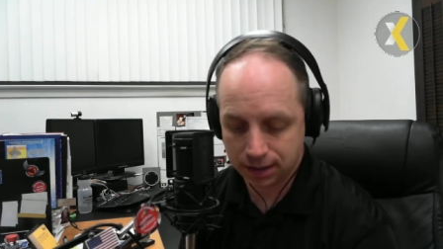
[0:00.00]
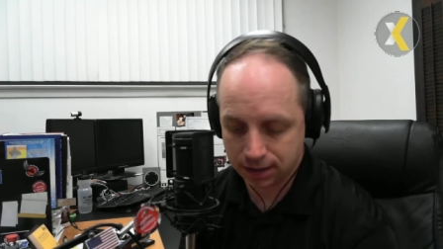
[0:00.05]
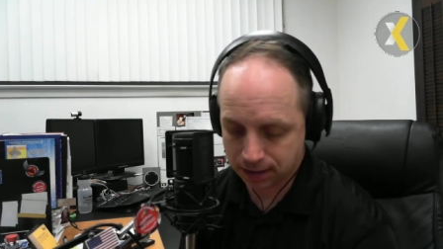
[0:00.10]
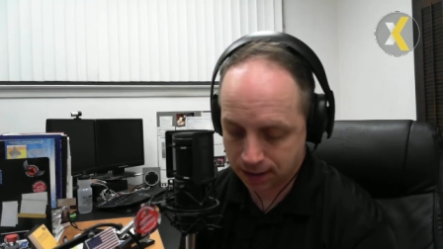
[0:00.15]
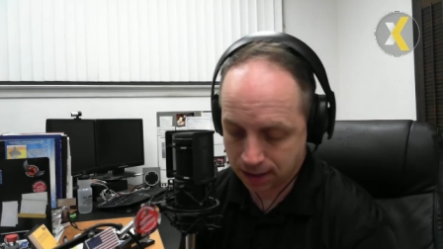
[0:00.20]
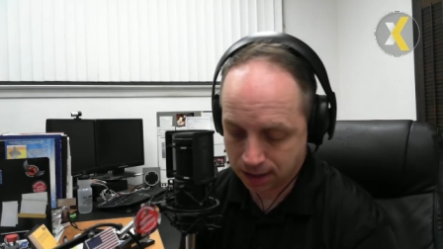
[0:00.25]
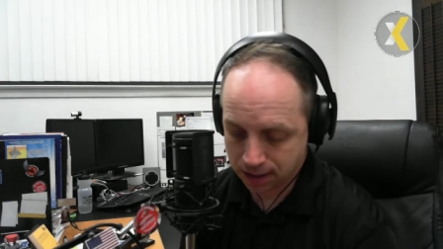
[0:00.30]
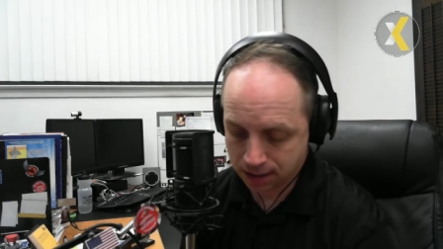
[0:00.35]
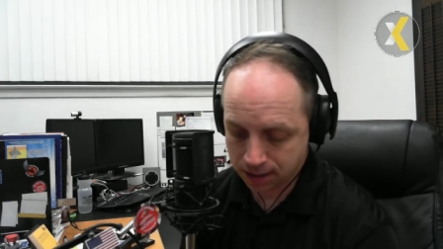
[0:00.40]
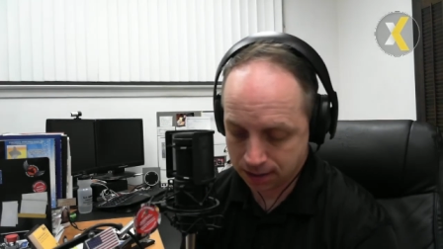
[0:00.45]

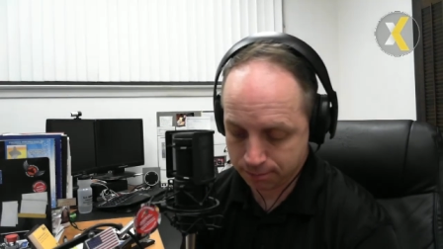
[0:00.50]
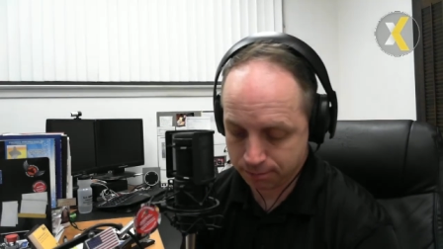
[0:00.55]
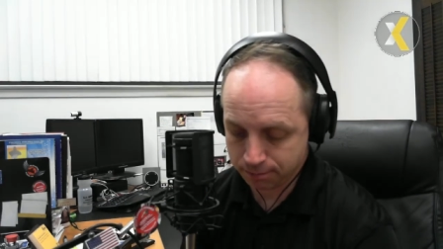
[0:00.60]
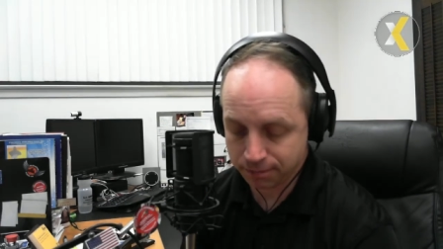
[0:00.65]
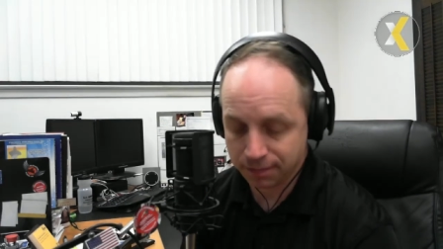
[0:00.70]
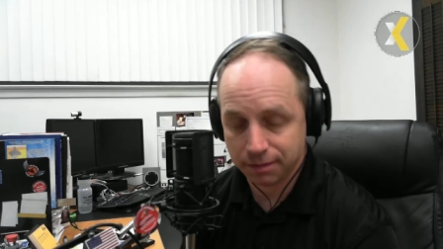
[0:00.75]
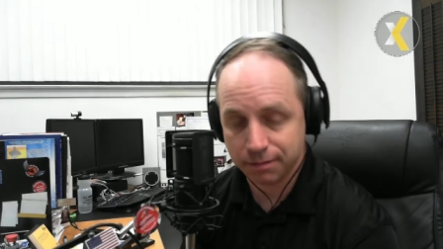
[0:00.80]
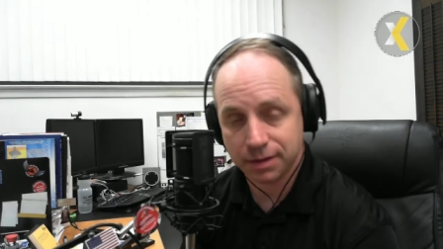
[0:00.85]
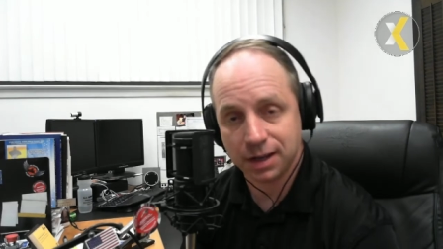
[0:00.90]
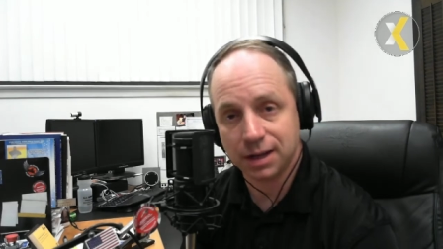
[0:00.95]

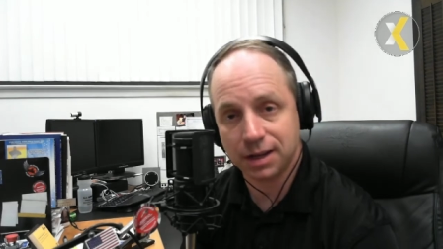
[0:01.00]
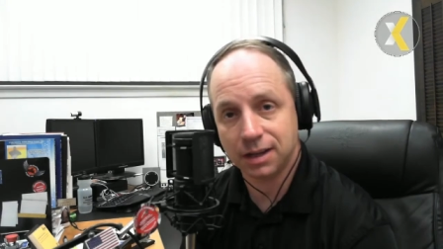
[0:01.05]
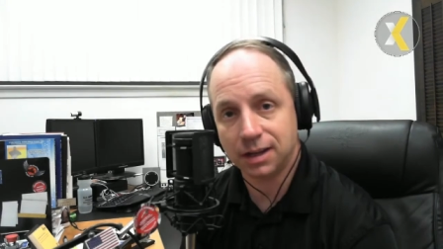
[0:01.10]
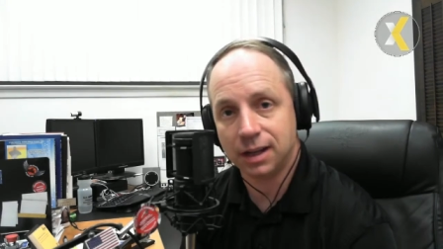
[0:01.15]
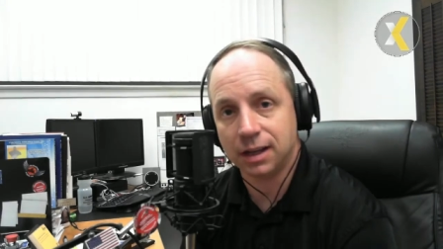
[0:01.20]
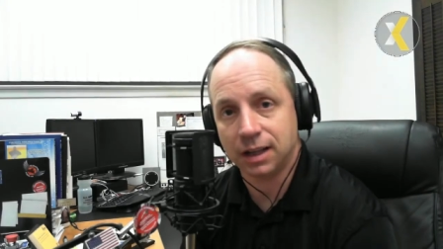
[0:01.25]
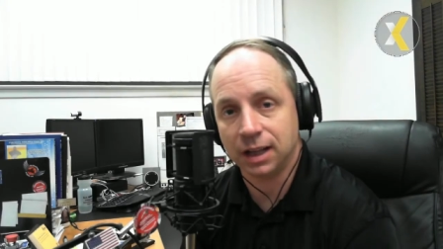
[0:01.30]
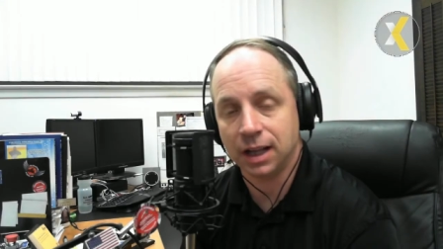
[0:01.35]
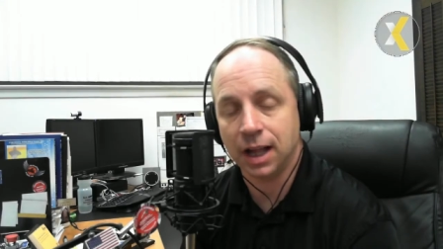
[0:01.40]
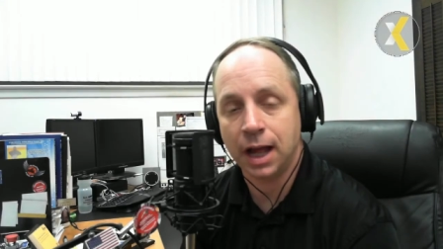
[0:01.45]
I'm
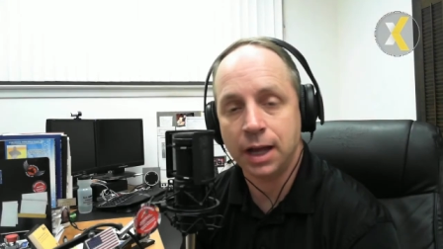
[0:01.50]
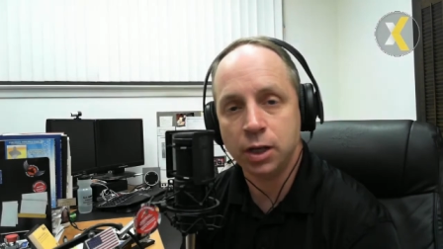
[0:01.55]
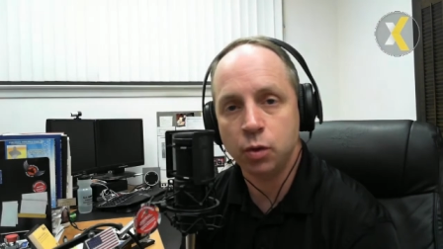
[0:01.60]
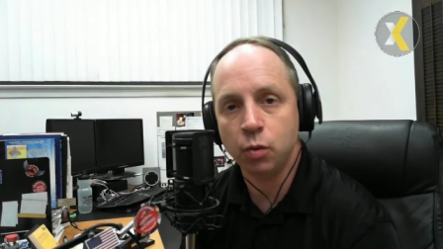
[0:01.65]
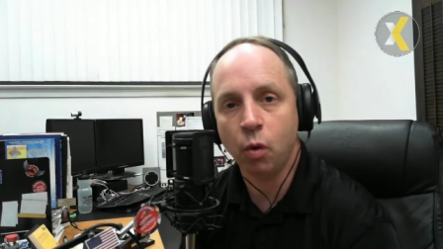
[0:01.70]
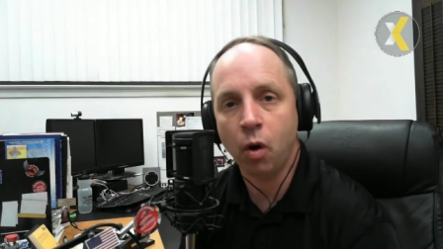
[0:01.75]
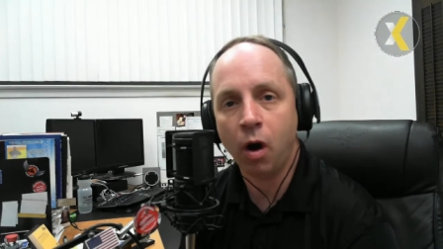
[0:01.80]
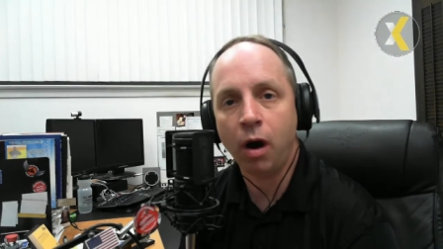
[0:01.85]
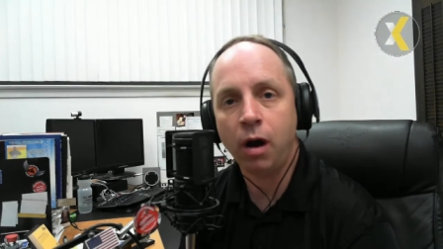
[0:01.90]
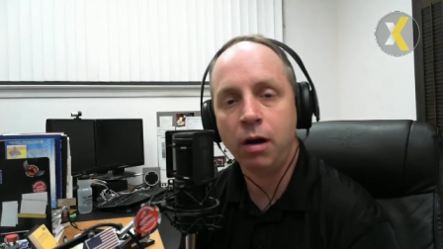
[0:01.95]
glad
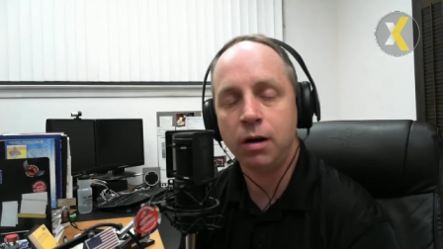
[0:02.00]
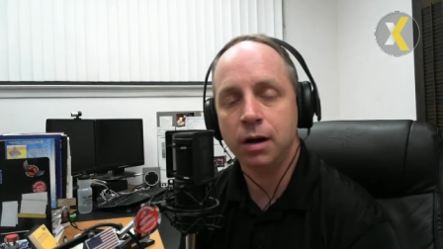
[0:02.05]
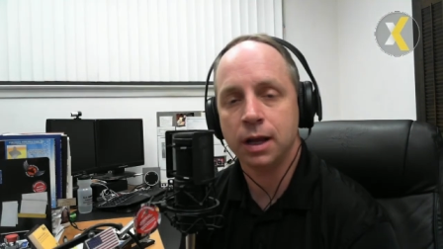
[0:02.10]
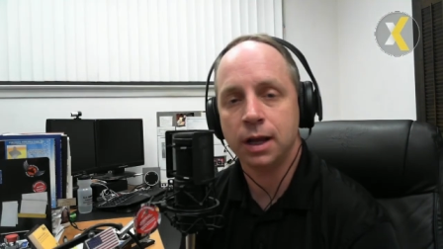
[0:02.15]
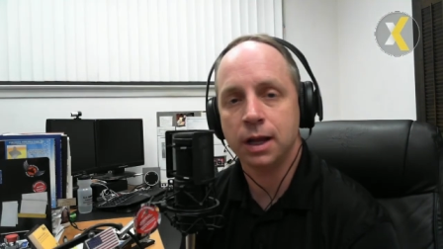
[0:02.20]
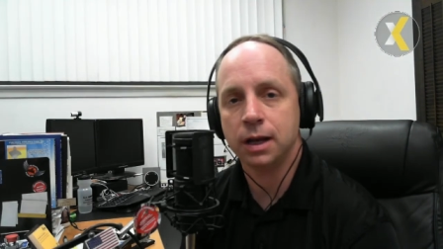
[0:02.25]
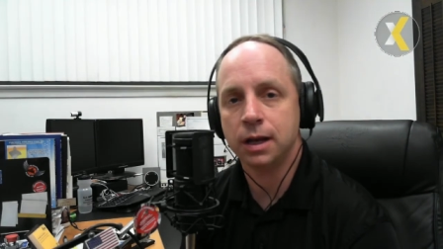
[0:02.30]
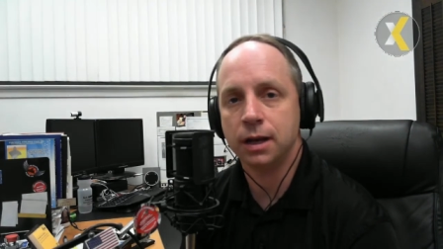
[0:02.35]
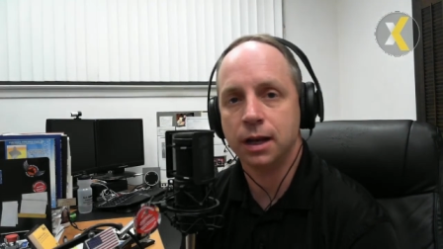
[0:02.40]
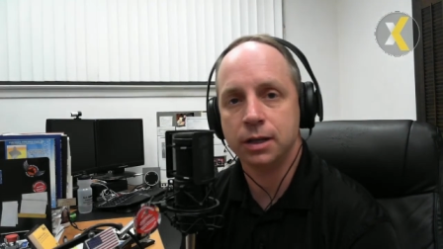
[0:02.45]
you are
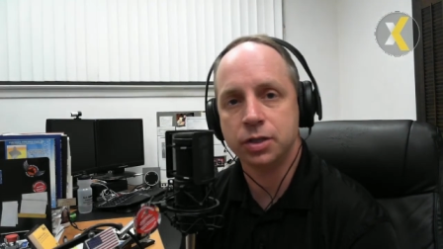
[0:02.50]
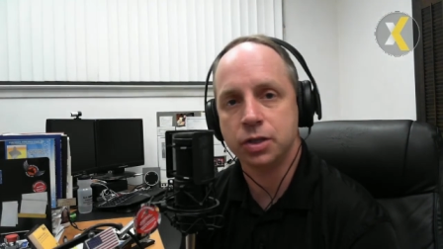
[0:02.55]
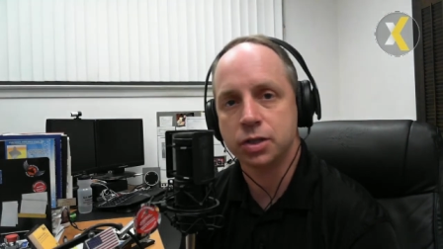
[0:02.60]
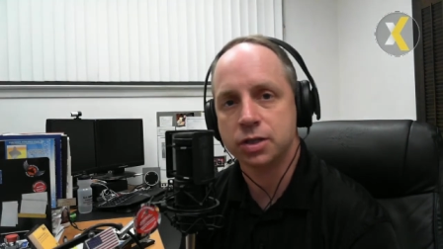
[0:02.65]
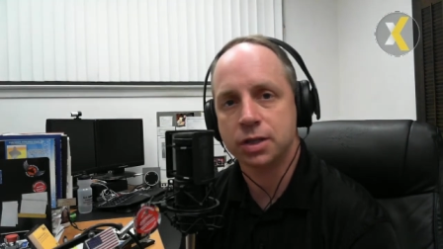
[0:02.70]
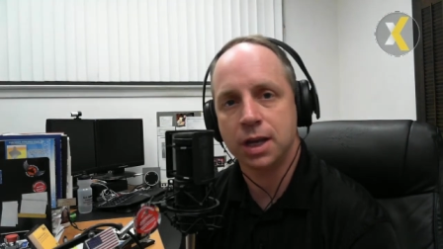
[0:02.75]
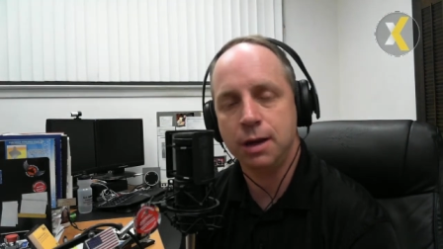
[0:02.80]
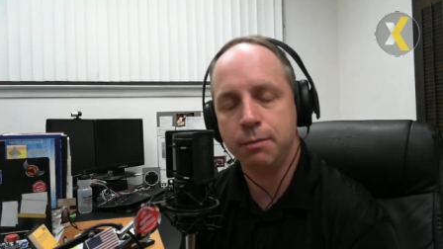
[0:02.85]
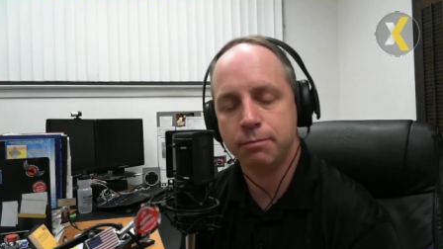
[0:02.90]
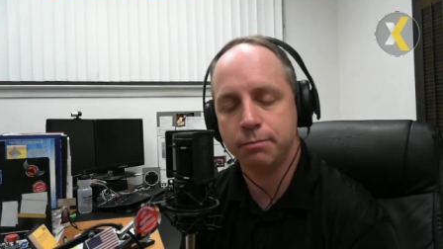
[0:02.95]
and just
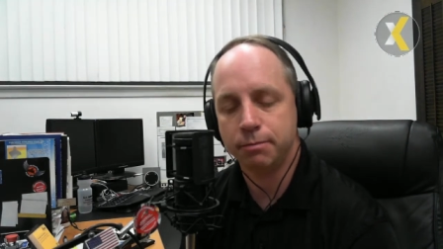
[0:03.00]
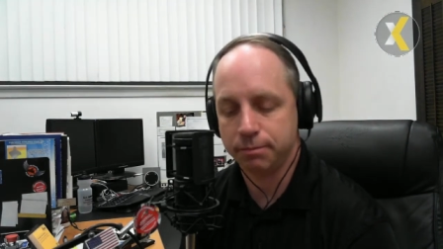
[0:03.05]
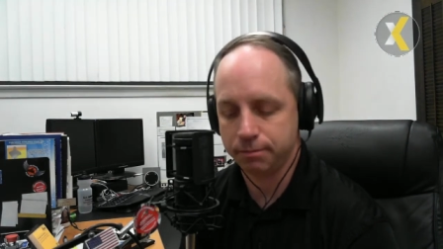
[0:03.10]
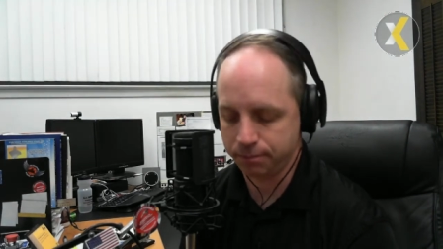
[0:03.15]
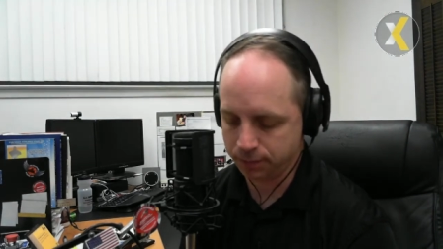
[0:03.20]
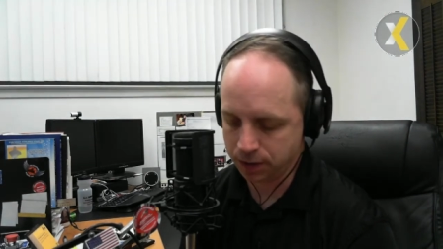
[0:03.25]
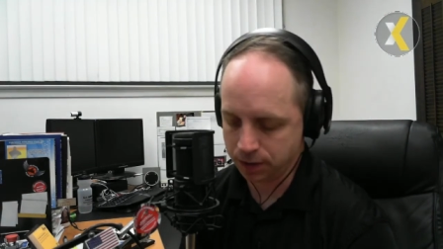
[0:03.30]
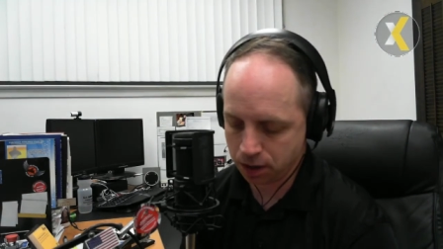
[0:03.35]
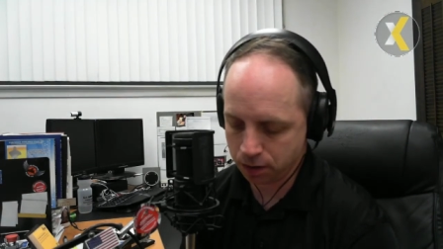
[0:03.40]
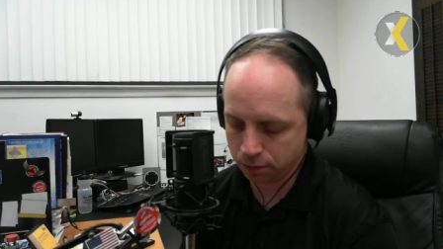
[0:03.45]
keep,
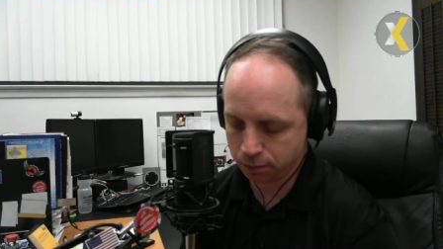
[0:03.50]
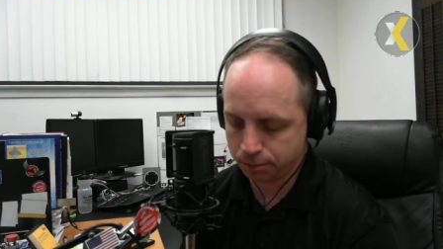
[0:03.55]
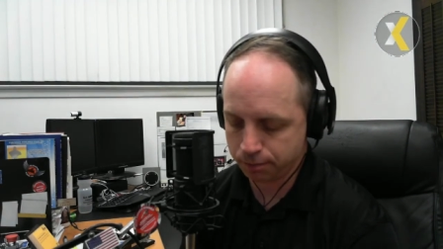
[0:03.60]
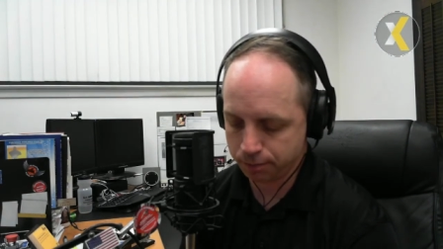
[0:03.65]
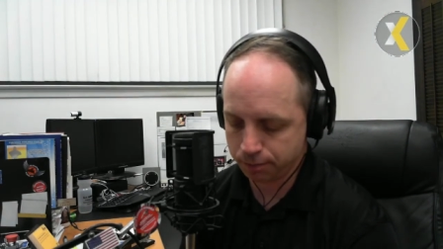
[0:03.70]
you know,